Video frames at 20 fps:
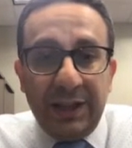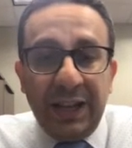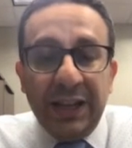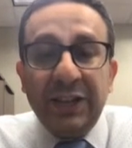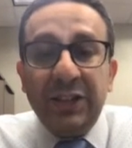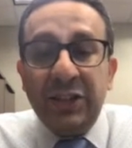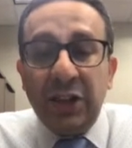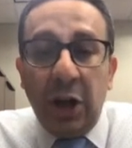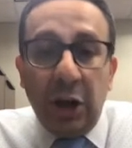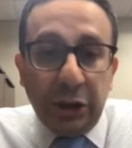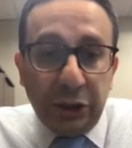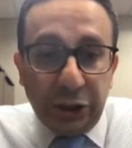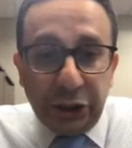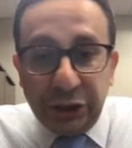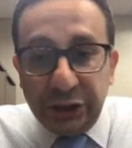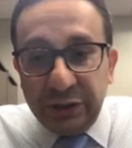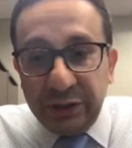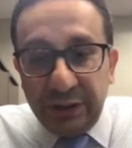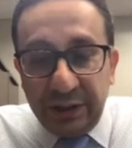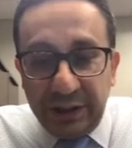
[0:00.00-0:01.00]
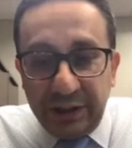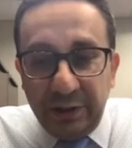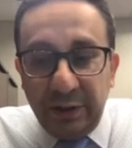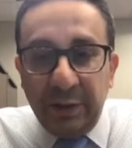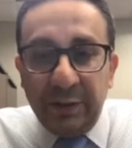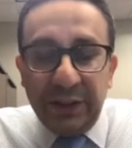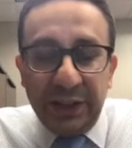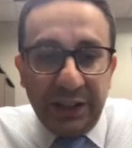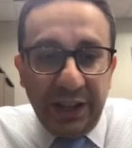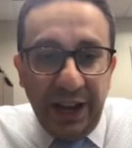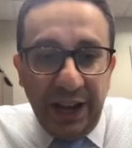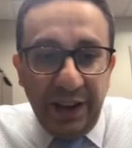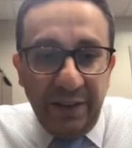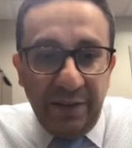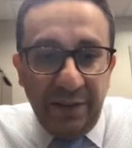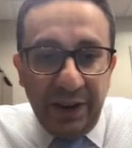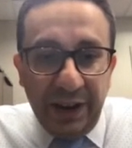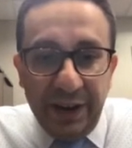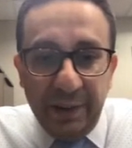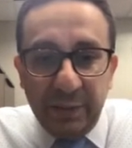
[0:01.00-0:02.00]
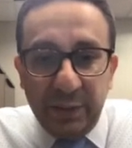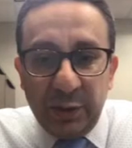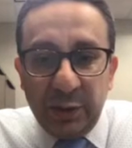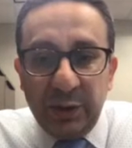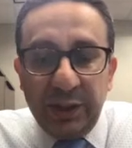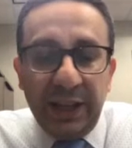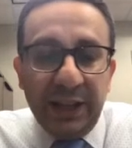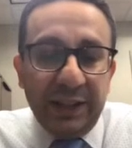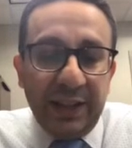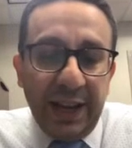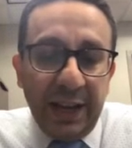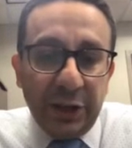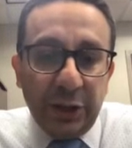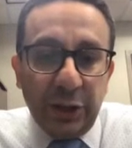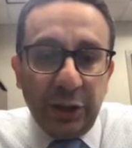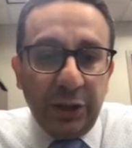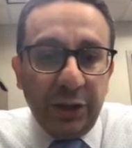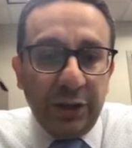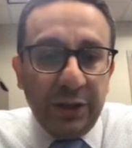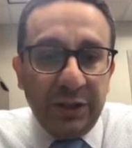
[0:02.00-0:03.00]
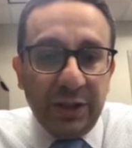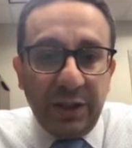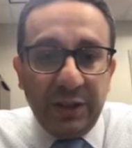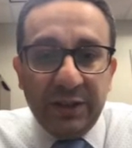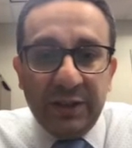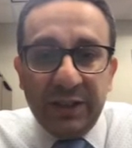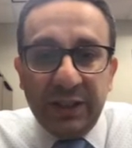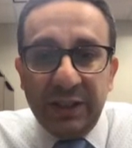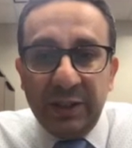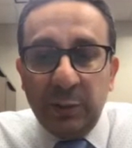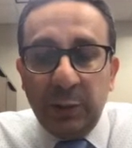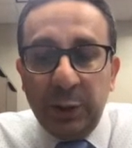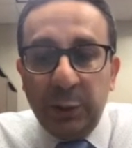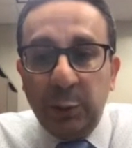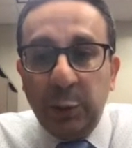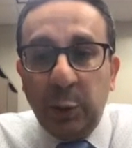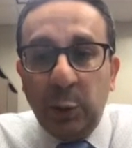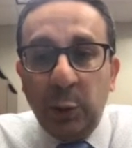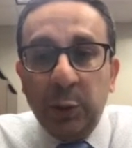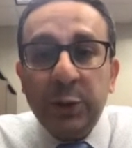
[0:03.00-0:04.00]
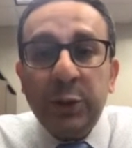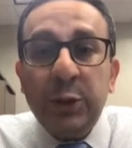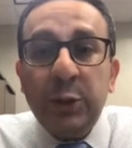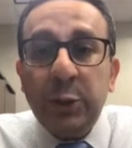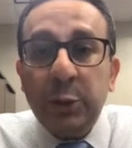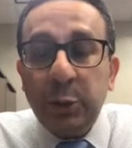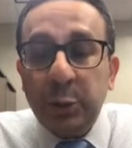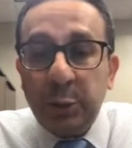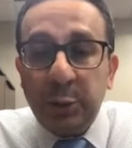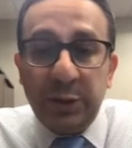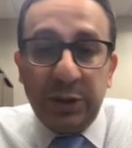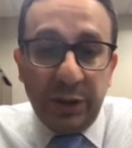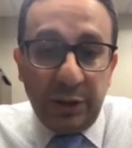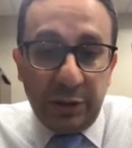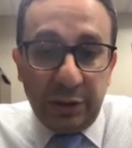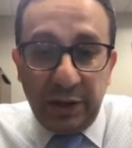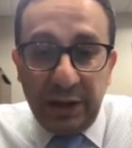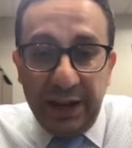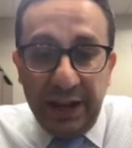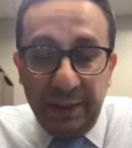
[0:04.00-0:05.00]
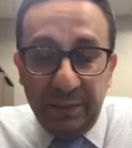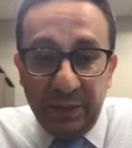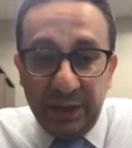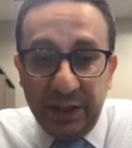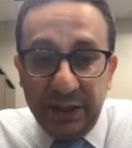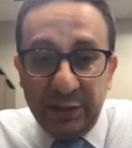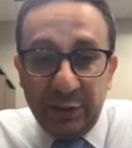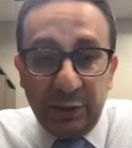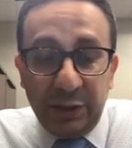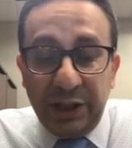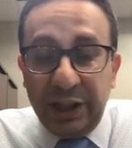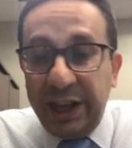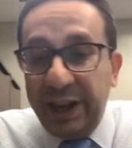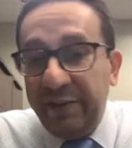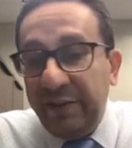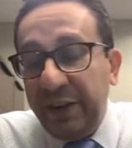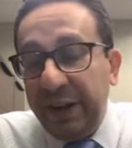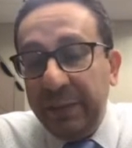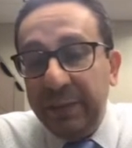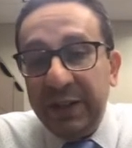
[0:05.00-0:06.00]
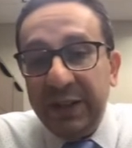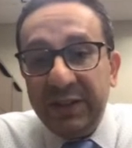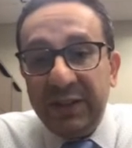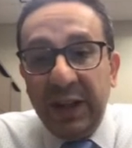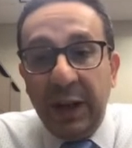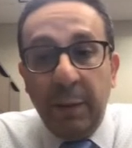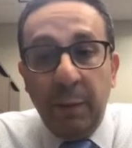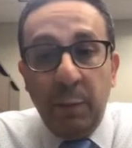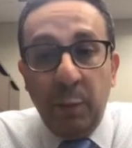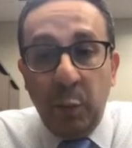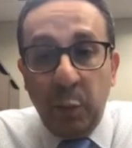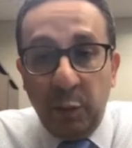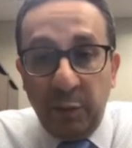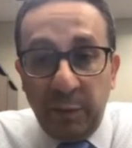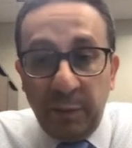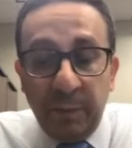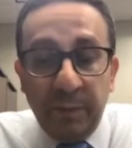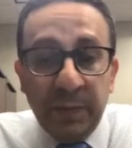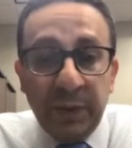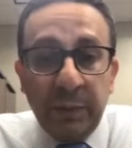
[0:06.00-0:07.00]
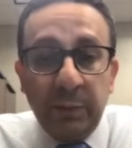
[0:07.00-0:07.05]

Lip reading: exhaustion of the diaphragm. So that actually results in what we call pseudo-central apnea. So the diaphragm does not move